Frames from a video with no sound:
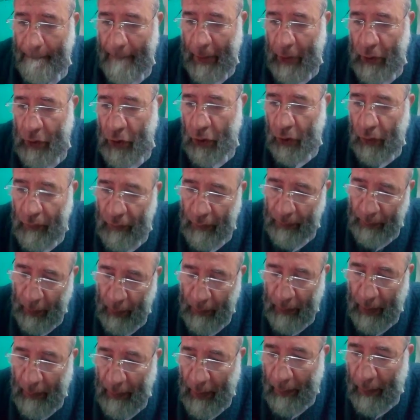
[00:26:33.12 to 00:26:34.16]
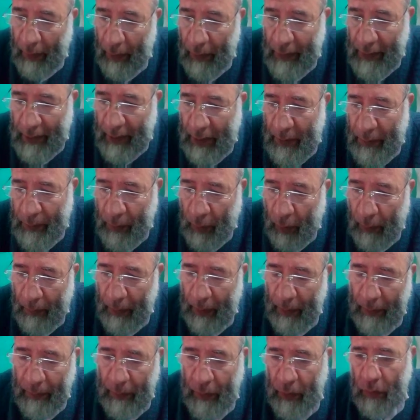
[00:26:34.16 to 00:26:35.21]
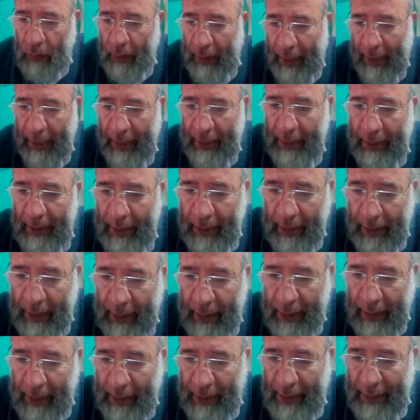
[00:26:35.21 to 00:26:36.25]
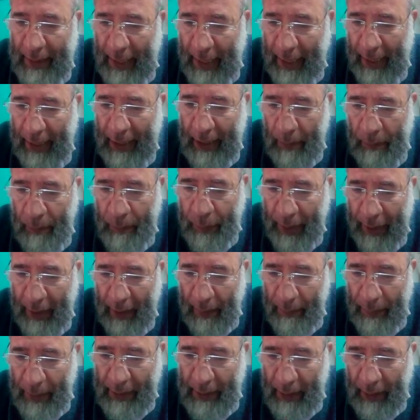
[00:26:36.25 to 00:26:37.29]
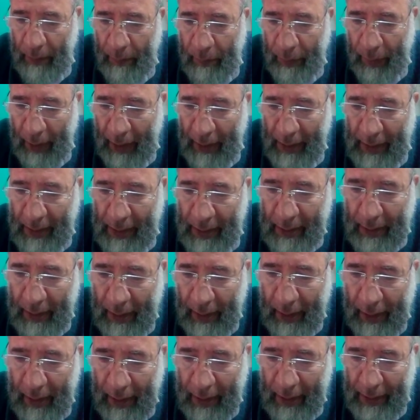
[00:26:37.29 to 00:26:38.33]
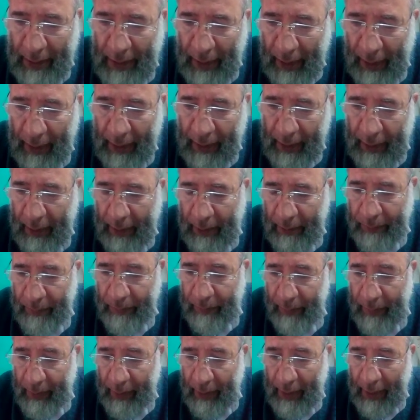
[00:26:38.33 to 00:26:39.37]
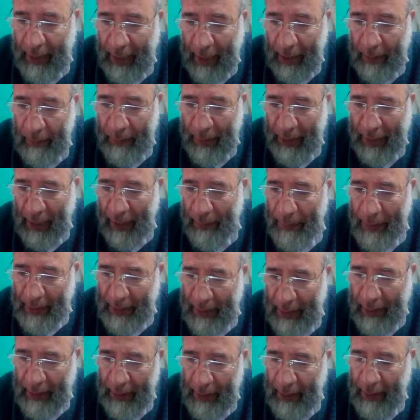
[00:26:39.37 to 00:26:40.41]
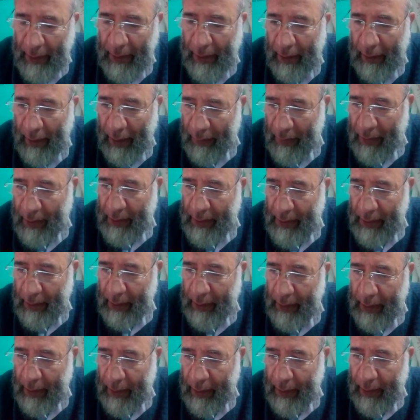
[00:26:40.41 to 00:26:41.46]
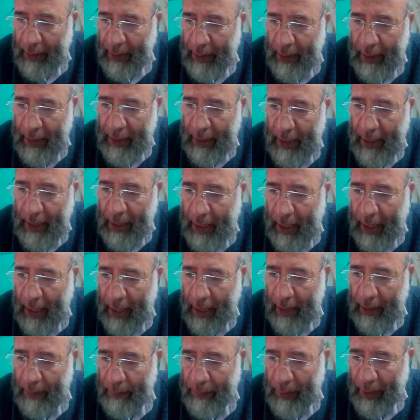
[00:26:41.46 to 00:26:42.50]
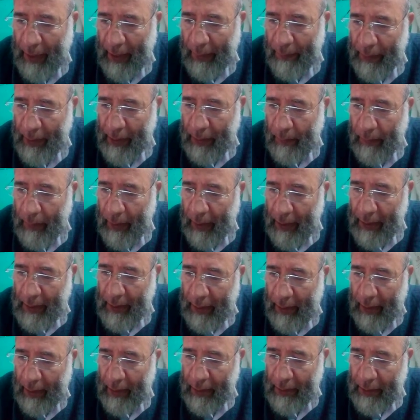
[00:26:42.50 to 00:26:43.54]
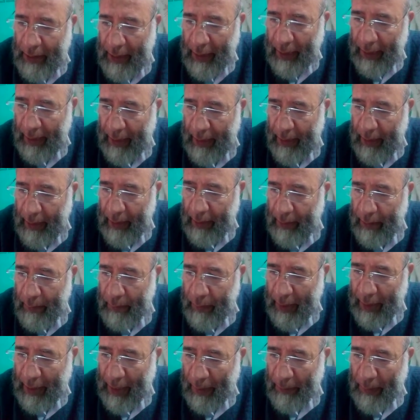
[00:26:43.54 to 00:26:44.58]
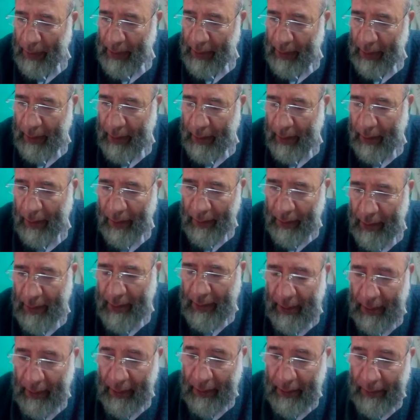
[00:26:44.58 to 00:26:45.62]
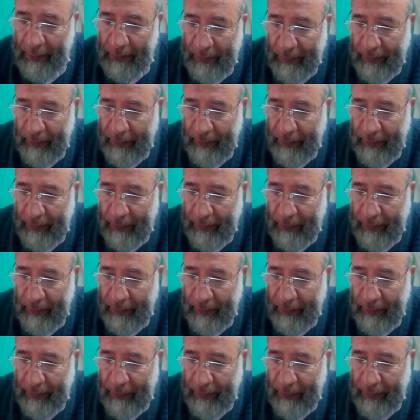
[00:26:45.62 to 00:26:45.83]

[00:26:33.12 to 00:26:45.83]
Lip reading: solve a problem about this problem, you can take P capital plus in a circle and B capital in another circle and B capital plus in a circle and B capital in another circle.